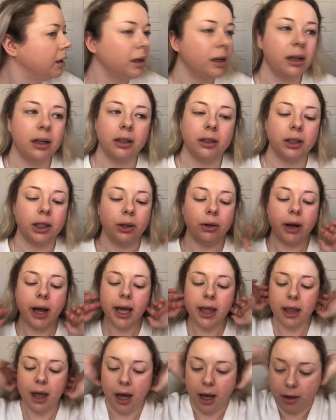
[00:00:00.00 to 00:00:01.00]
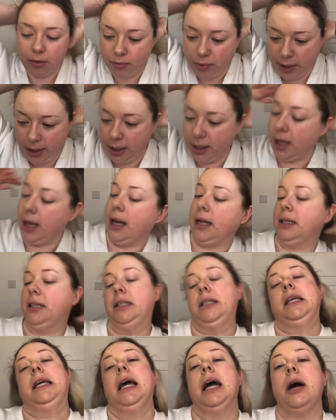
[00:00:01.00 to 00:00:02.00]
I do like that. Right, okay, let's
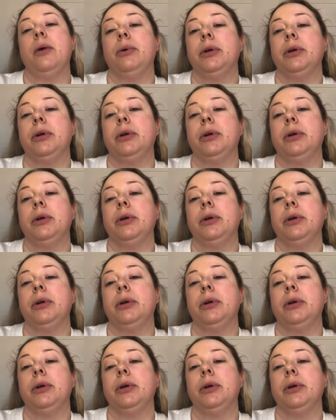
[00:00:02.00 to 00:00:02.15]
see how